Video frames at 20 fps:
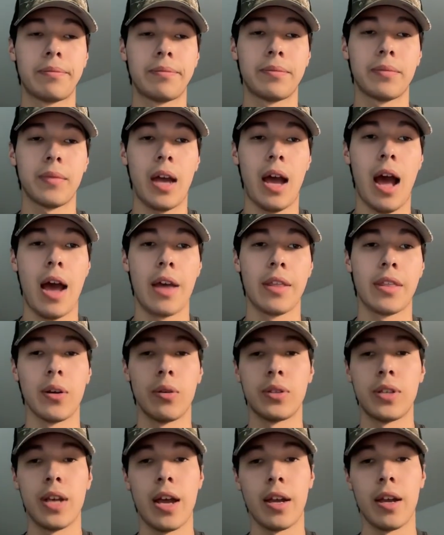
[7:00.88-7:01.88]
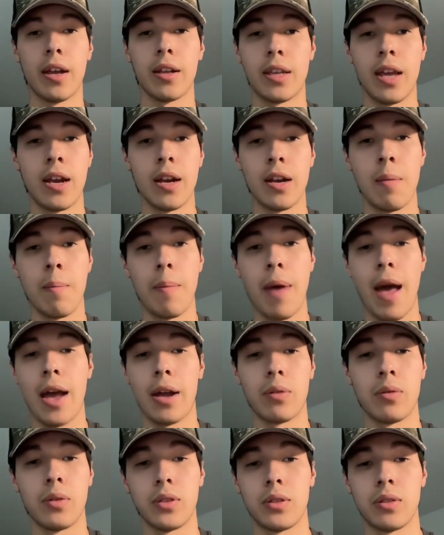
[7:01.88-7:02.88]
I think Otega, getting him
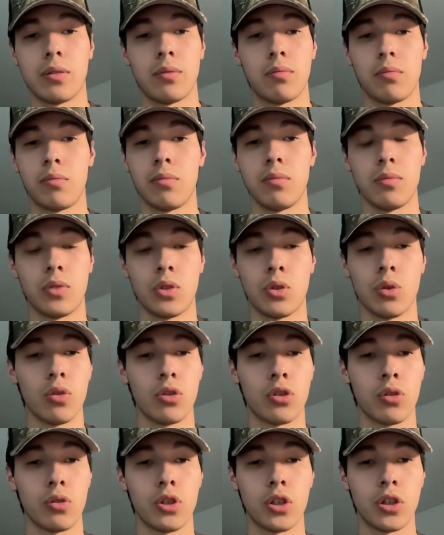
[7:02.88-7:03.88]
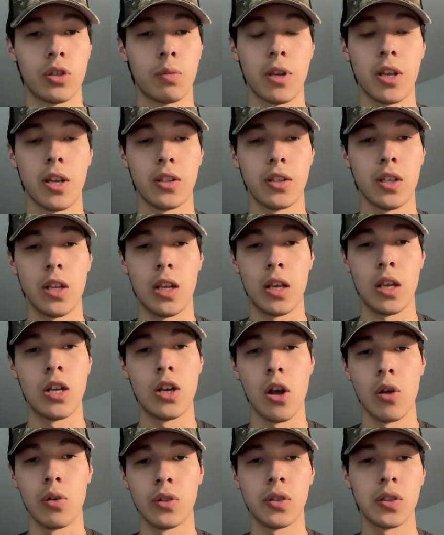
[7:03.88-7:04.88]
back was crucial just because he
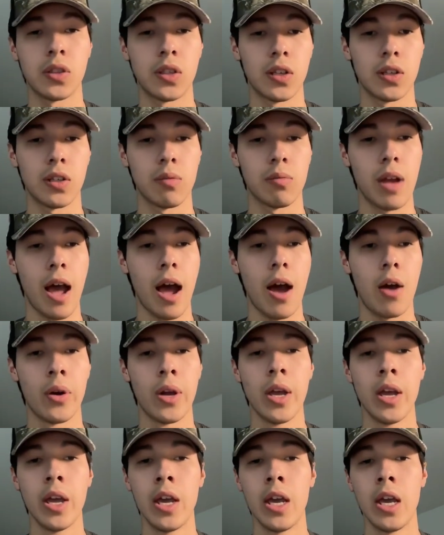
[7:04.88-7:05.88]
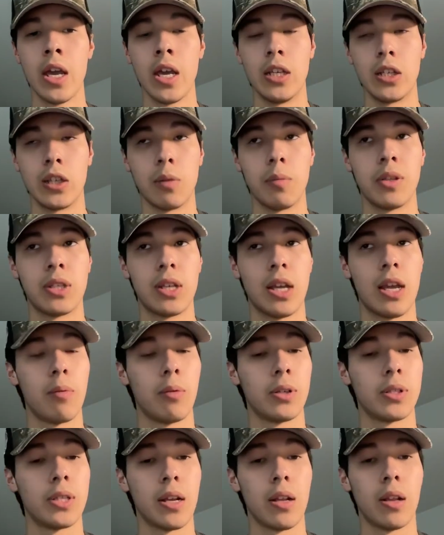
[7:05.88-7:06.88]
knows the system now. He's going to be
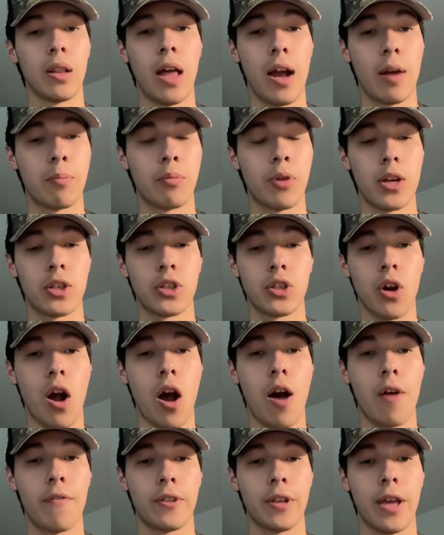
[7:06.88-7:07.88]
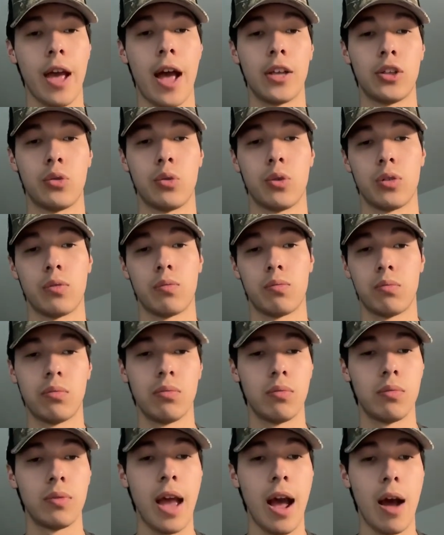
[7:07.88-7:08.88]
able to take a lot of pressure off the guys who are
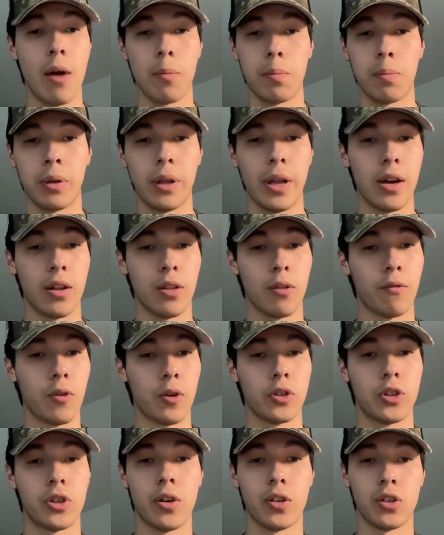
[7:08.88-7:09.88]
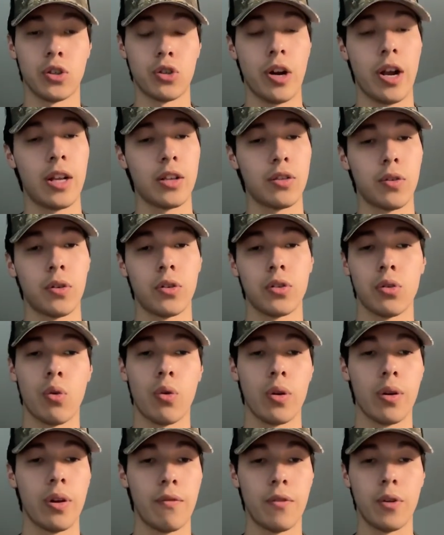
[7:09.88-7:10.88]
now playing in their first year as transfers,
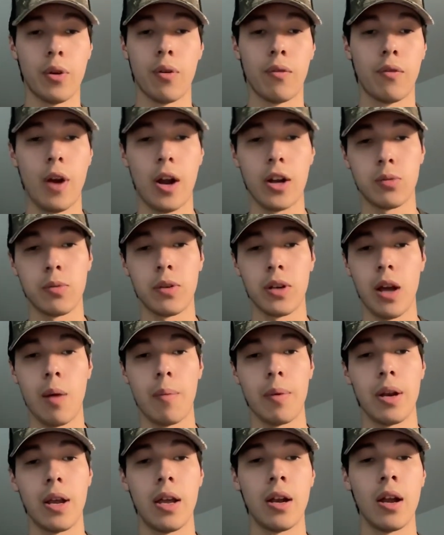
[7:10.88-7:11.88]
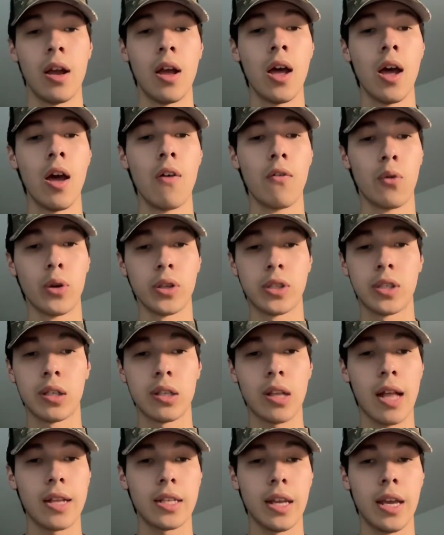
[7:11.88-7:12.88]
or if you're a freshman coming in. Of course, there's
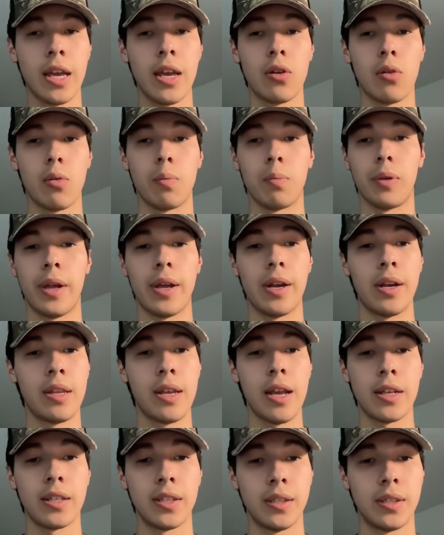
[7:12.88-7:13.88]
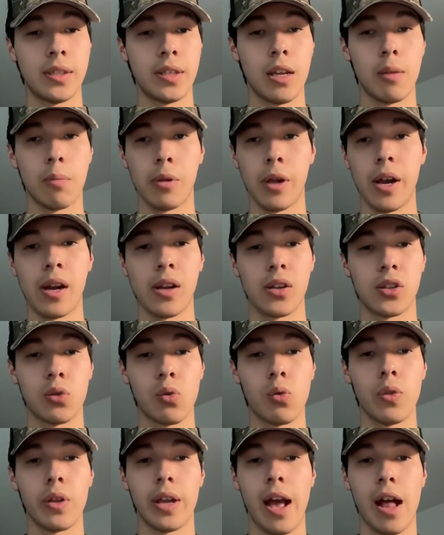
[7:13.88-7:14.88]
a lot to handle. Playing in the SEC, playing at a
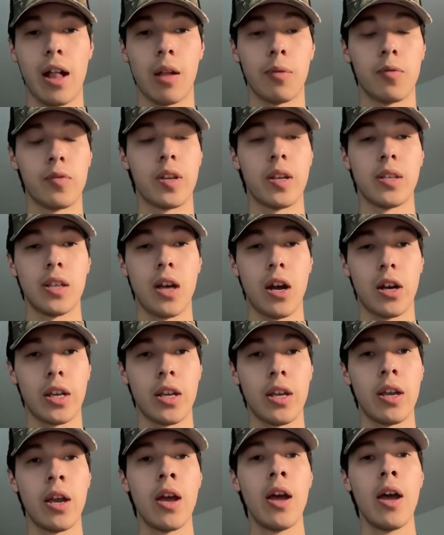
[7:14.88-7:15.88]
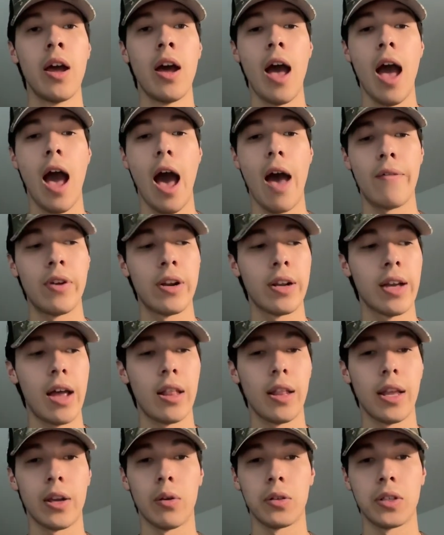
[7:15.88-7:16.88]
school the caliber of Kentucky, having a guy
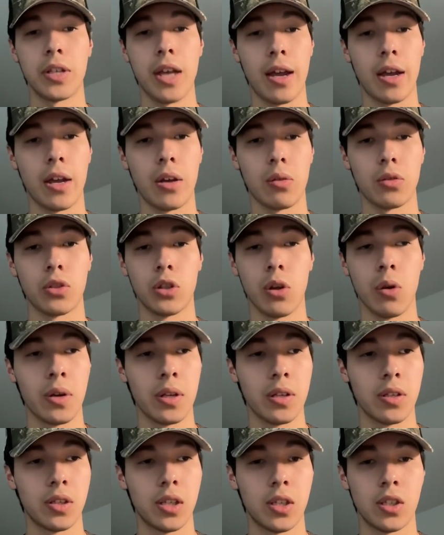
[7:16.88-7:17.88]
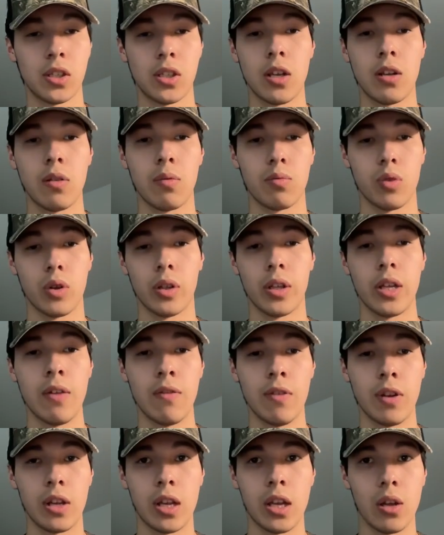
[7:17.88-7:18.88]
like Otega who's so consistent, really
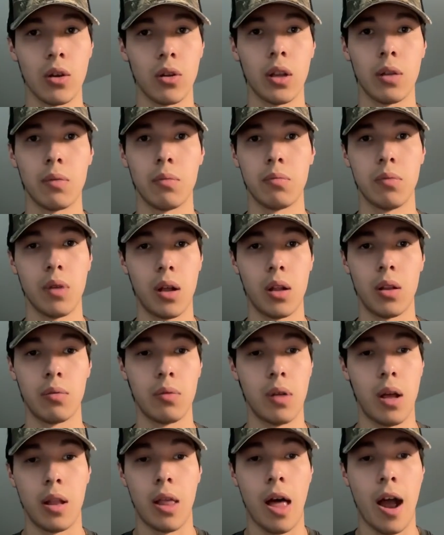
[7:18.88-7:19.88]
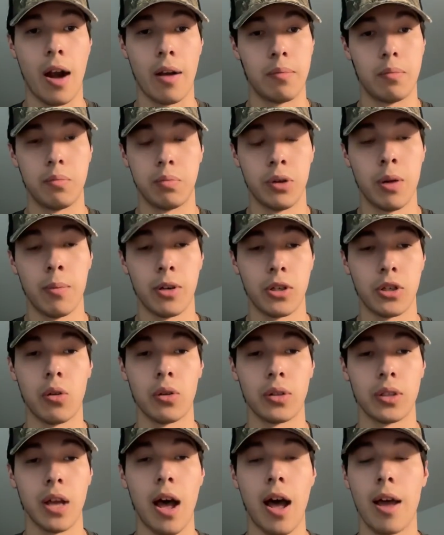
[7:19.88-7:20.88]
even keeled at pretty much
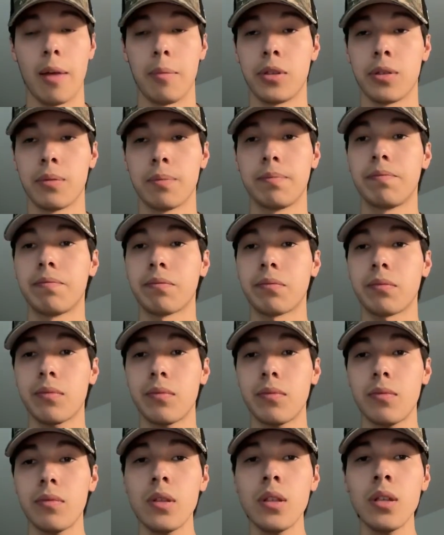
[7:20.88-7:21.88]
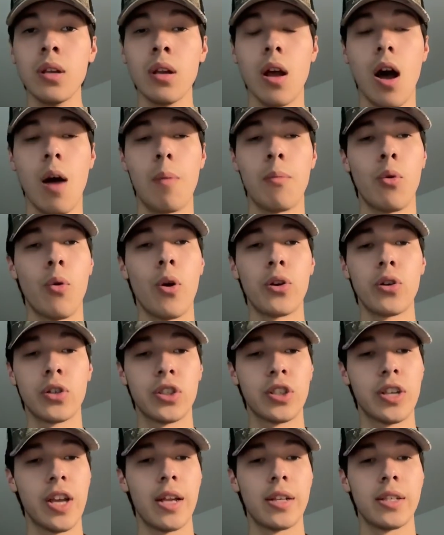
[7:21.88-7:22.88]
all times, who
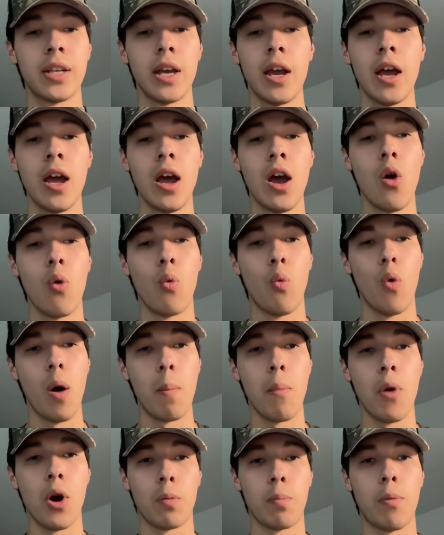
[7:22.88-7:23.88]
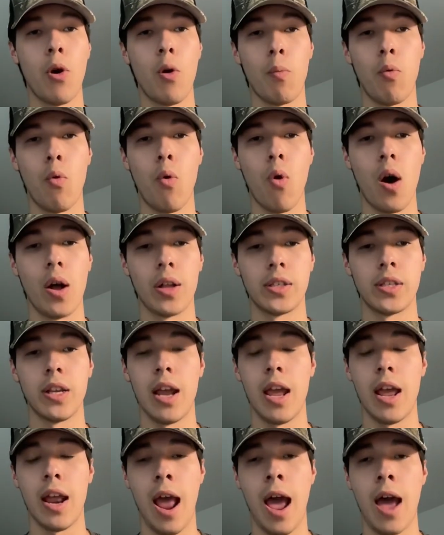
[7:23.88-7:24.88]
understands what Mark Pope wants
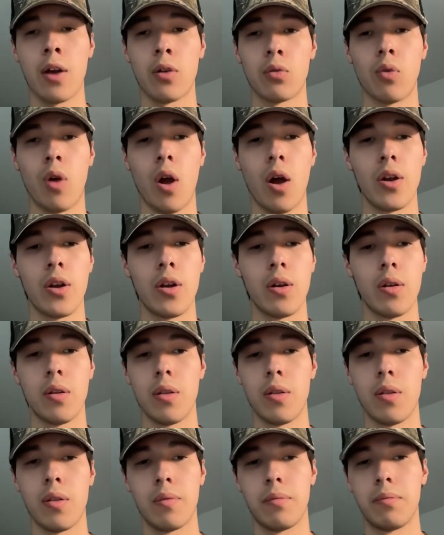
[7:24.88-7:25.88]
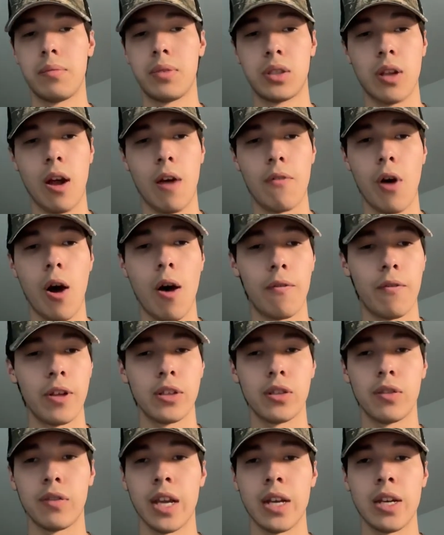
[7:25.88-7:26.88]
and how to run stuff
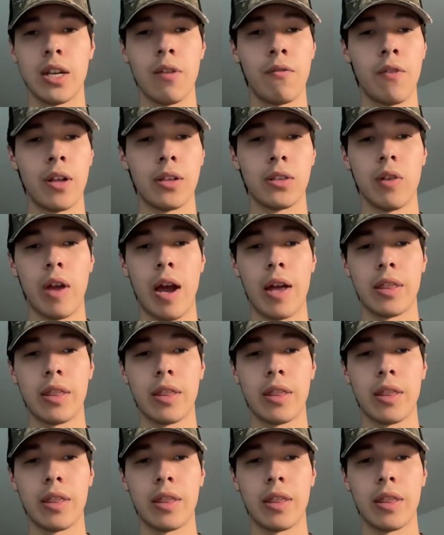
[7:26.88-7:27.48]
offensively and defensively.